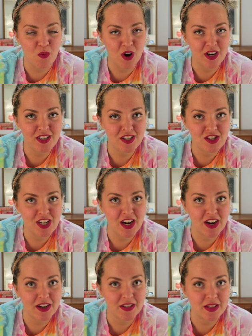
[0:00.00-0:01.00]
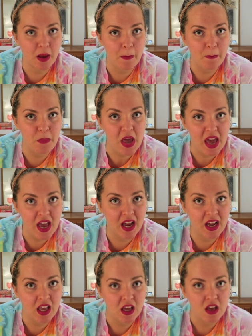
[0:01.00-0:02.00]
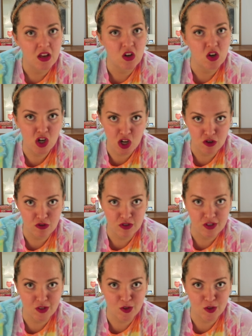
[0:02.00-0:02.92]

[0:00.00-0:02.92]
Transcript: I wanted to share some big news.